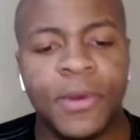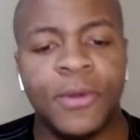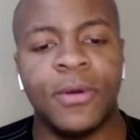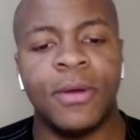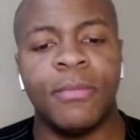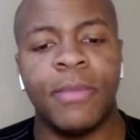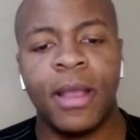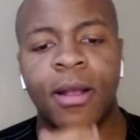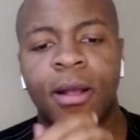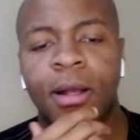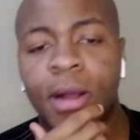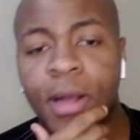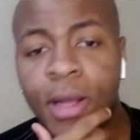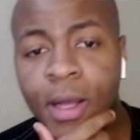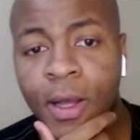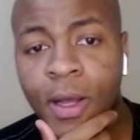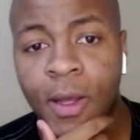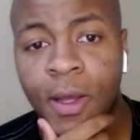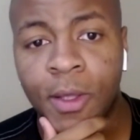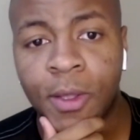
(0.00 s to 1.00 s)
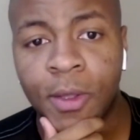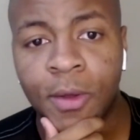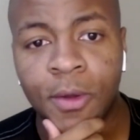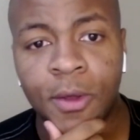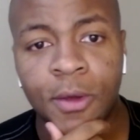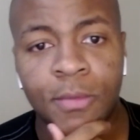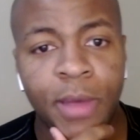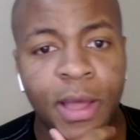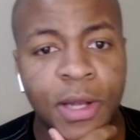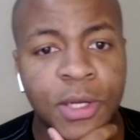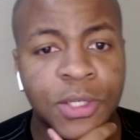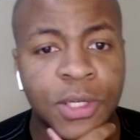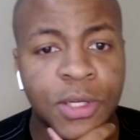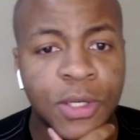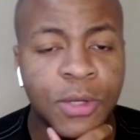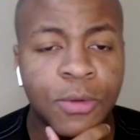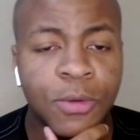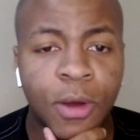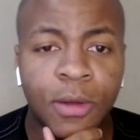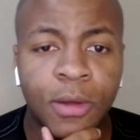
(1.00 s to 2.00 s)
to America, you
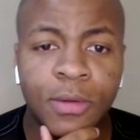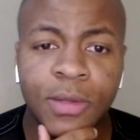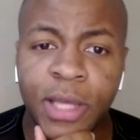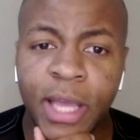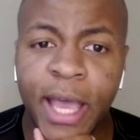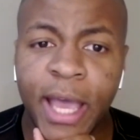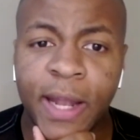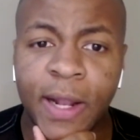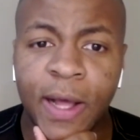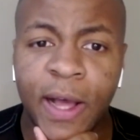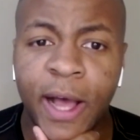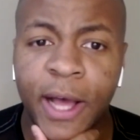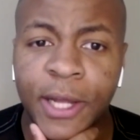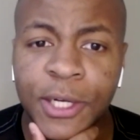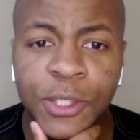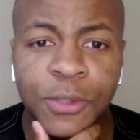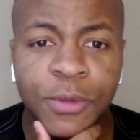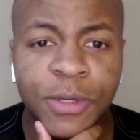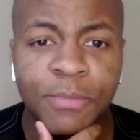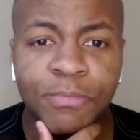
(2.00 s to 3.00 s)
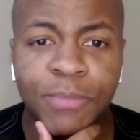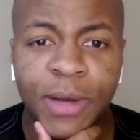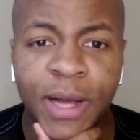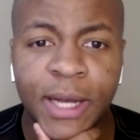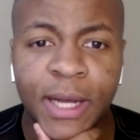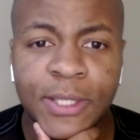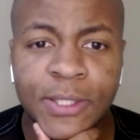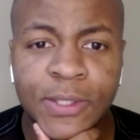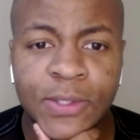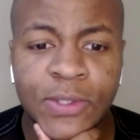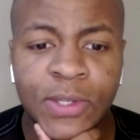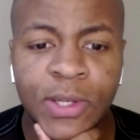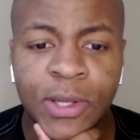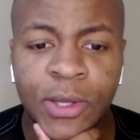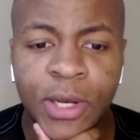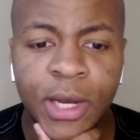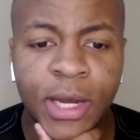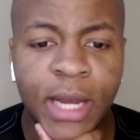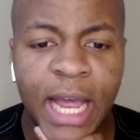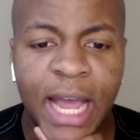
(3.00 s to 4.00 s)
mentioned you only had $100.
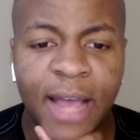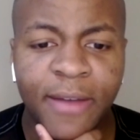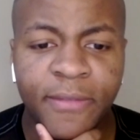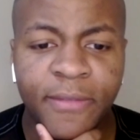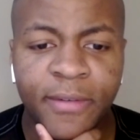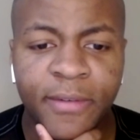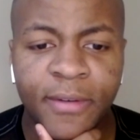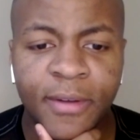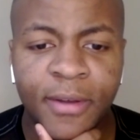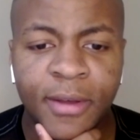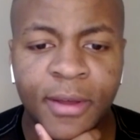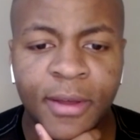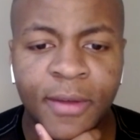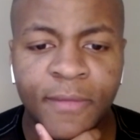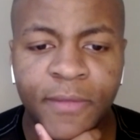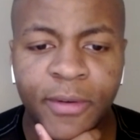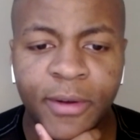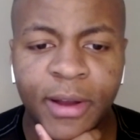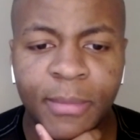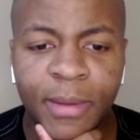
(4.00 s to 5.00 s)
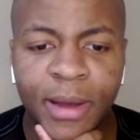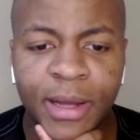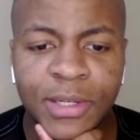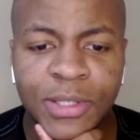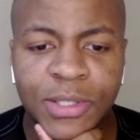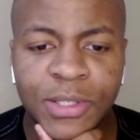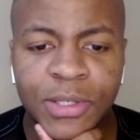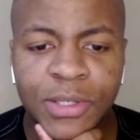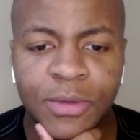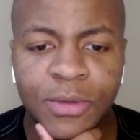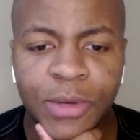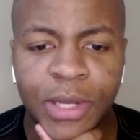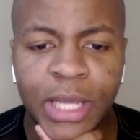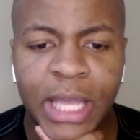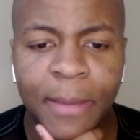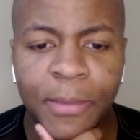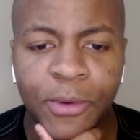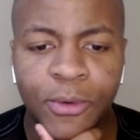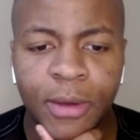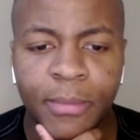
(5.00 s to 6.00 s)
You didn't have very much when you
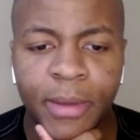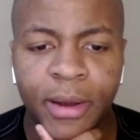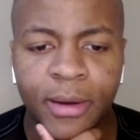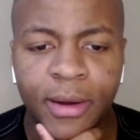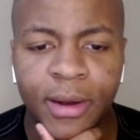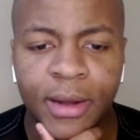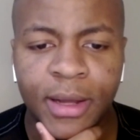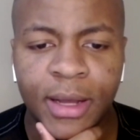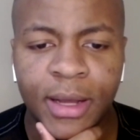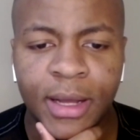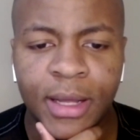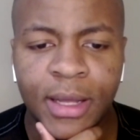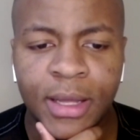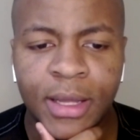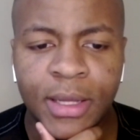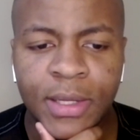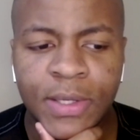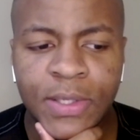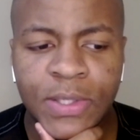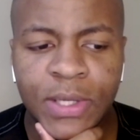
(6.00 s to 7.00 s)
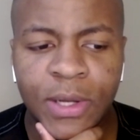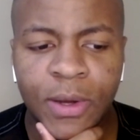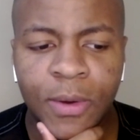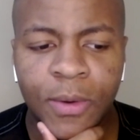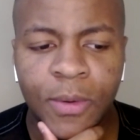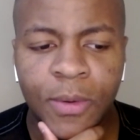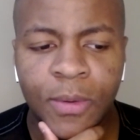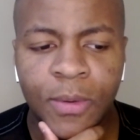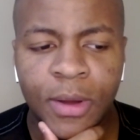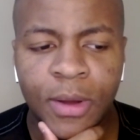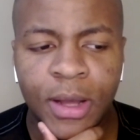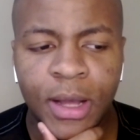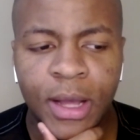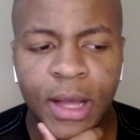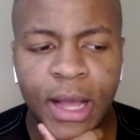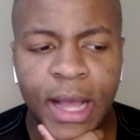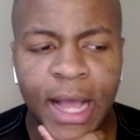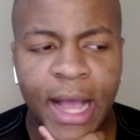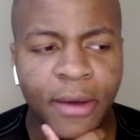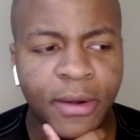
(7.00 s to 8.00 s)
came to America. So
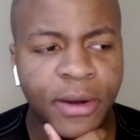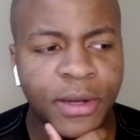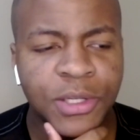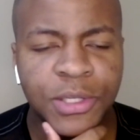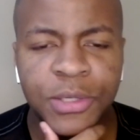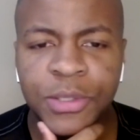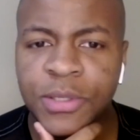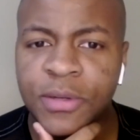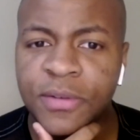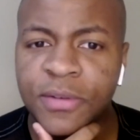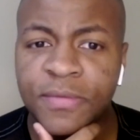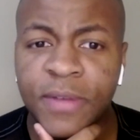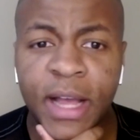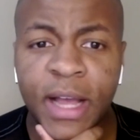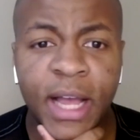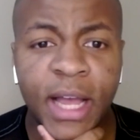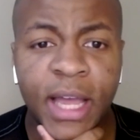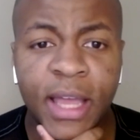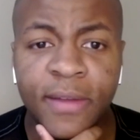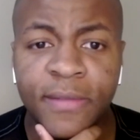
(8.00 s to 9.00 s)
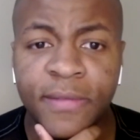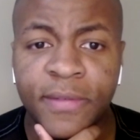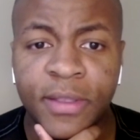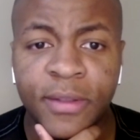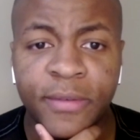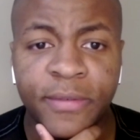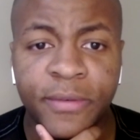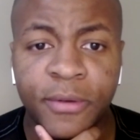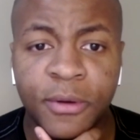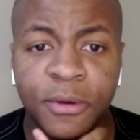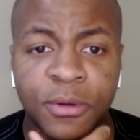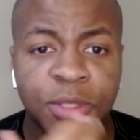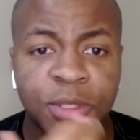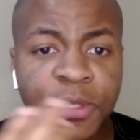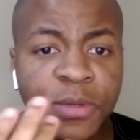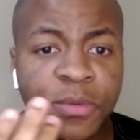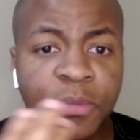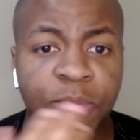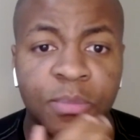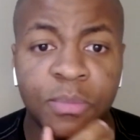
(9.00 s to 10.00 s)
how did you survive in the
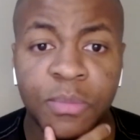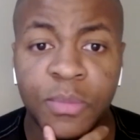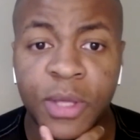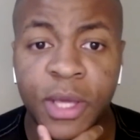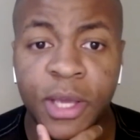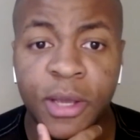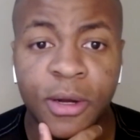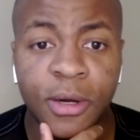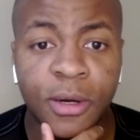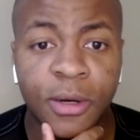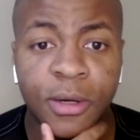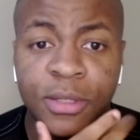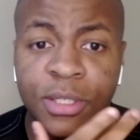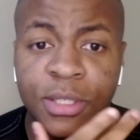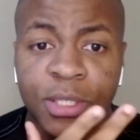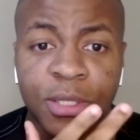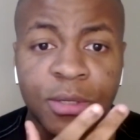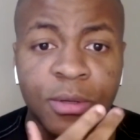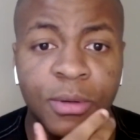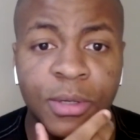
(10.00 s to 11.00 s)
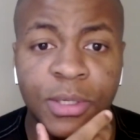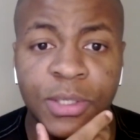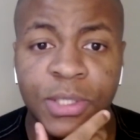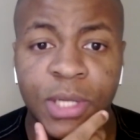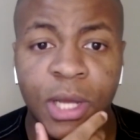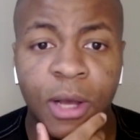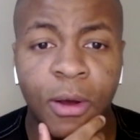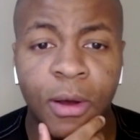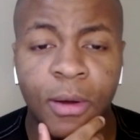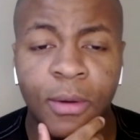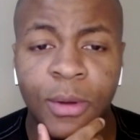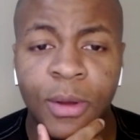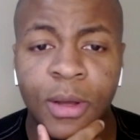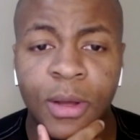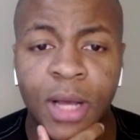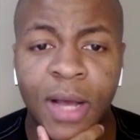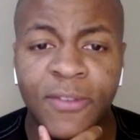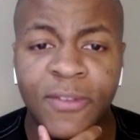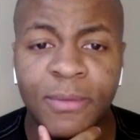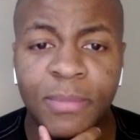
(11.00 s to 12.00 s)
first year or two or so
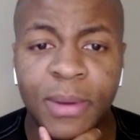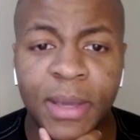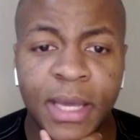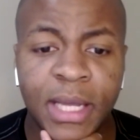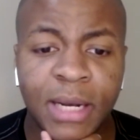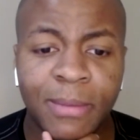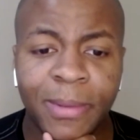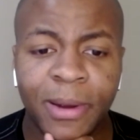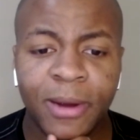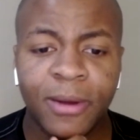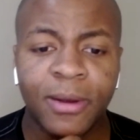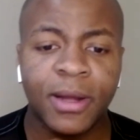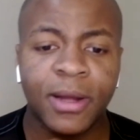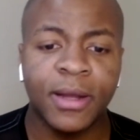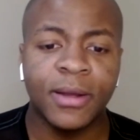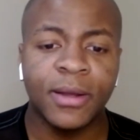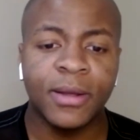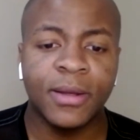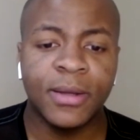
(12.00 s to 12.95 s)
of you being in America?